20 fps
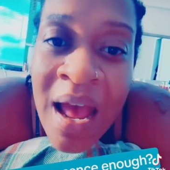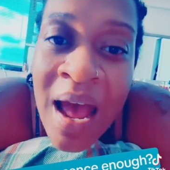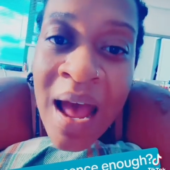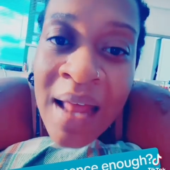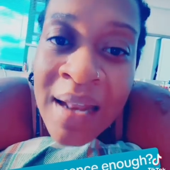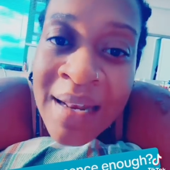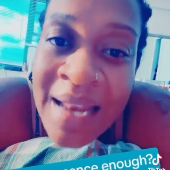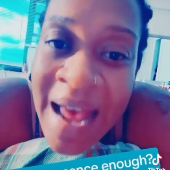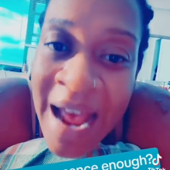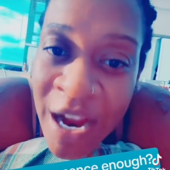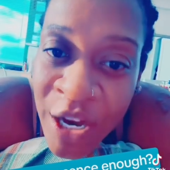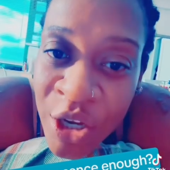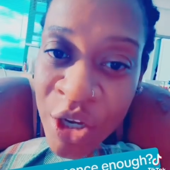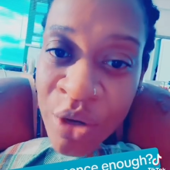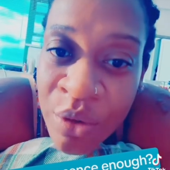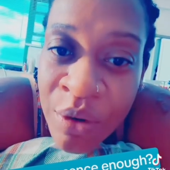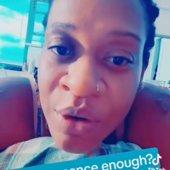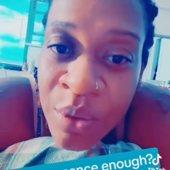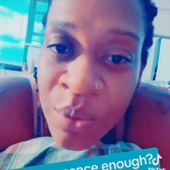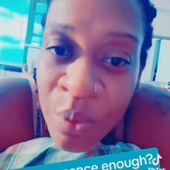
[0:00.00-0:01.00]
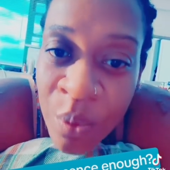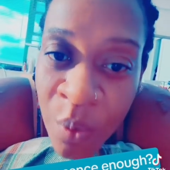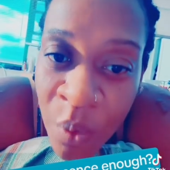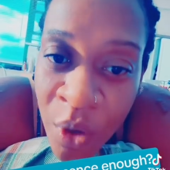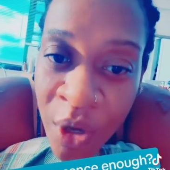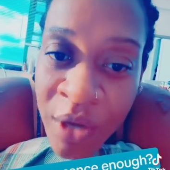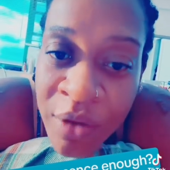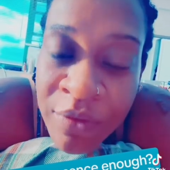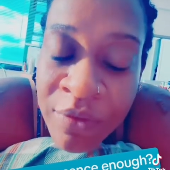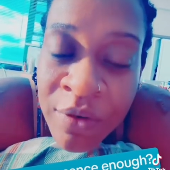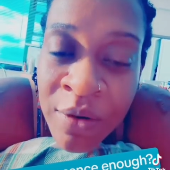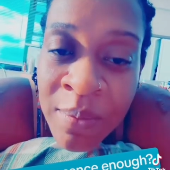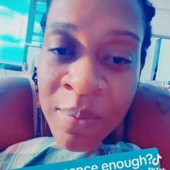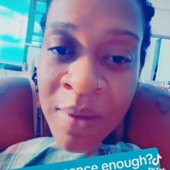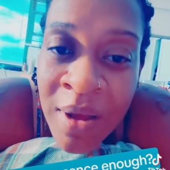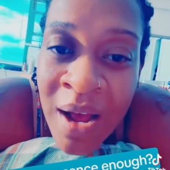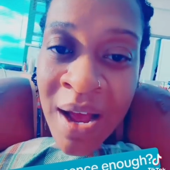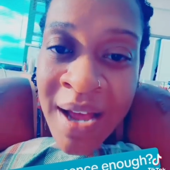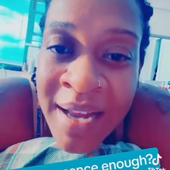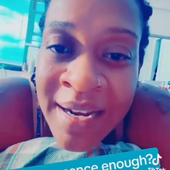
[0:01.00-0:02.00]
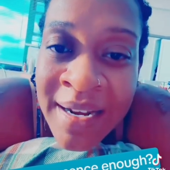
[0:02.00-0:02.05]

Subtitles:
an accurate word from God?